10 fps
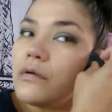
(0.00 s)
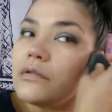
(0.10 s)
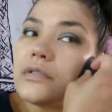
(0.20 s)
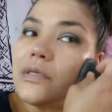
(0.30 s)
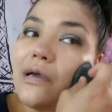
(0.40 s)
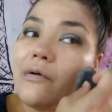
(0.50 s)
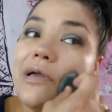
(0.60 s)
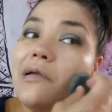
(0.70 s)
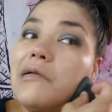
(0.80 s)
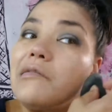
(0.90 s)
see how it
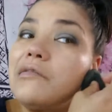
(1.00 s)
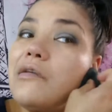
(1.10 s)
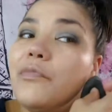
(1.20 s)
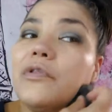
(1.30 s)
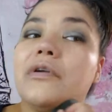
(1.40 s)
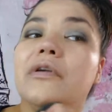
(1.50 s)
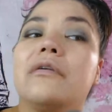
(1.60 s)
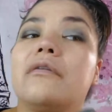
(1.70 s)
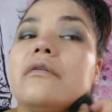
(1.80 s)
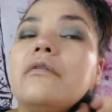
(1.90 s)
ends up
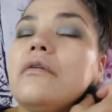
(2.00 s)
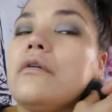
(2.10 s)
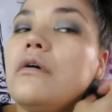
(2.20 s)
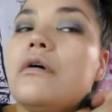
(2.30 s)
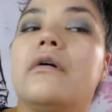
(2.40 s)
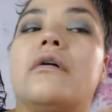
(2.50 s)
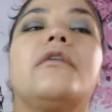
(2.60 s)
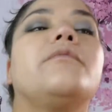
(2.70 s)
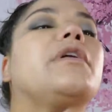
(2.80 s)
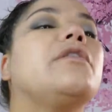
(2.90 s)
looking
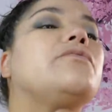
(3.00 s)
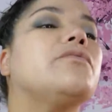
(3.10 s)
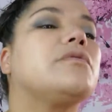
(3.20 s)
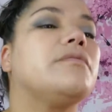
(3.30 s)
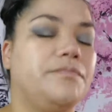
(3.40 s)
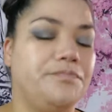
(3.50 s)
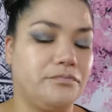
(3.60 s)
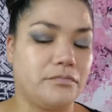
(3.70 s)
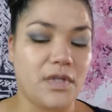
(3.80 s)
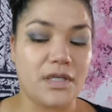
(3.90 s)
on my nose,
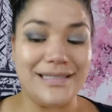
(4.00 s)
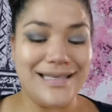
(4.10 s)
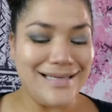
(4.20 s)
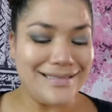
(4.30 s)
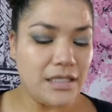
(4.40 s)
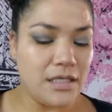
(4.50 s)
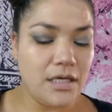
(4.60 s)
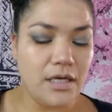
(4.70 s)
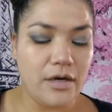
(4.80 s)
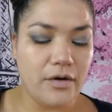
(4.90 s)
because that
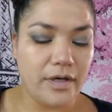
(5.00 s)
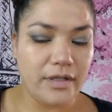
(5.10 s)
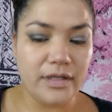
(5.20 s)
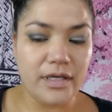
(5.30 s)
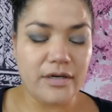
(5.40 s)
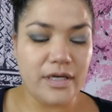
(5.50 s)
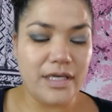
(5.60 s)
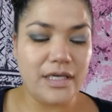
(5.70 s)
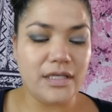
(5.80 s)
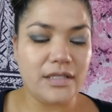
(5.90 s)
right there
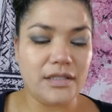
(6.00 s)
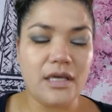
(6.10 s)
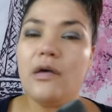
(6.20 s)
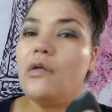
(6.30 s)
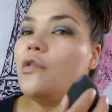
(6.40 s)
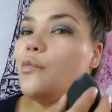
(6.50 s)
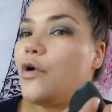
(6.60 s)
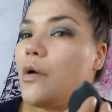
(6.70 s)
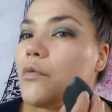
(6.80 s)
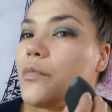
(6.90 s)
is the
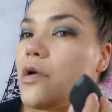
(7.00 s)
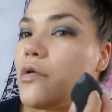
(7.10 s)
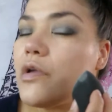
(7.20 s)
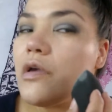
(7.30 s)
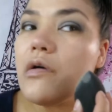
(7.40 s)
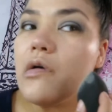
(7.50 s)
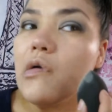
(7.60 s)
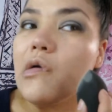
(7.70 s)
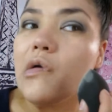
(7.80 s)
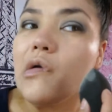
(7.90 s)
problem area.
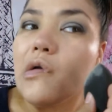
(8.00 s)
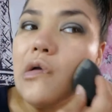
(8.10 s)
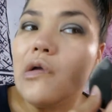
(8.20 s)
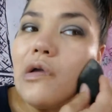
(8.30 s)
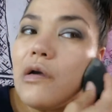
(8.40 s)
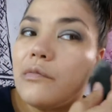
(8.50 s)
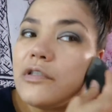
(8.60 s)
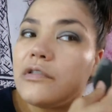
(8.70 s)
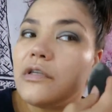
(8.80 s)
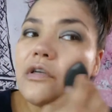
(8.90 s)
I'm
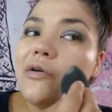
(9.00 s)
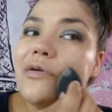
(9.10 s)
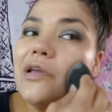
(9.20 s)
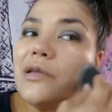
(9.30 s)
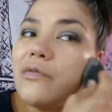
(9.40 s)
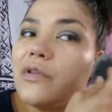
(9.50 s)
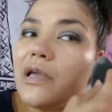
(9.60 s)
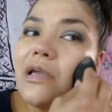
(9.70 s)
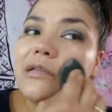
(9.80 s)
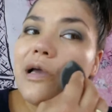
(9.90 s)
just gonna go in with
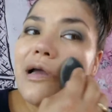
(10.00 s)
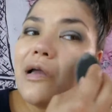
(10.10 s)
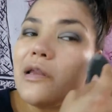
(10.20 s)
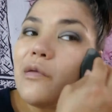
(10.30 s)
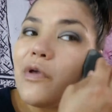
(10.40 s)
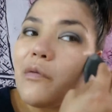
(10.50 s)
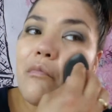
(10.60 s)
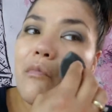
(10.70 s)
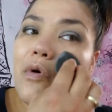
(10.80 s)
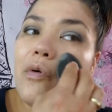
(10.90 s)
a tiny bit
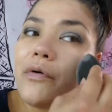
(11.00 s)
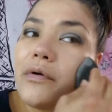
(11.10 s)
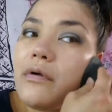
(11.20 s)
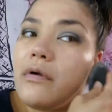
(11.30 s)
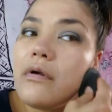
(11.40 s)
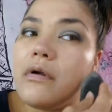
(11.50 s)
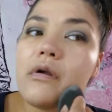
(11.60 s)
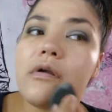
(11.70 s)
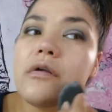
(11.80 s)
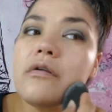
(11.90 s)
more,
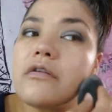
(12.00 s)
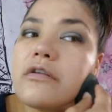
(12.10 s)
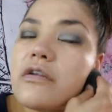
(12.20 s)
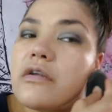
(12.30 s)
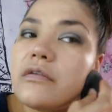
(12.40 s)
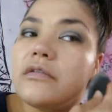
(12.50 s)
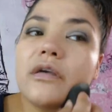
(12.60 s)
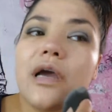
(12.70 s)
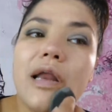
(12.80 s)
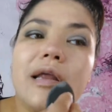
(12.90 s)
just to
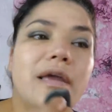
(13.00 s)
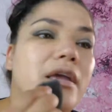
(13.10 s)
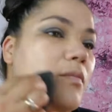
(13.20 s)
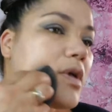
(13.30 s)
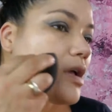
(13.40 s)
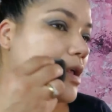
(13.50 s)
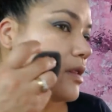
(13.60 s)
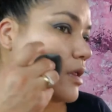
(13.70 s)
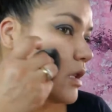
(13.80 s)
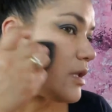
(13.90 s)
kind of give me a
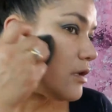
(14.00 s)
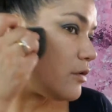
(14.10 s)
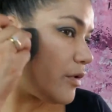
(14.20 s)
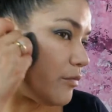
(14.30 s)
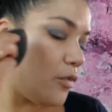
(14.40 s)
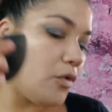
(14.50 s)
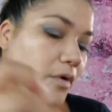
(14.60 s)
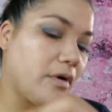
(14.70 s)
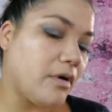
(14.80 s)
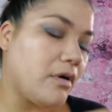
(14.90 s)
little bit more.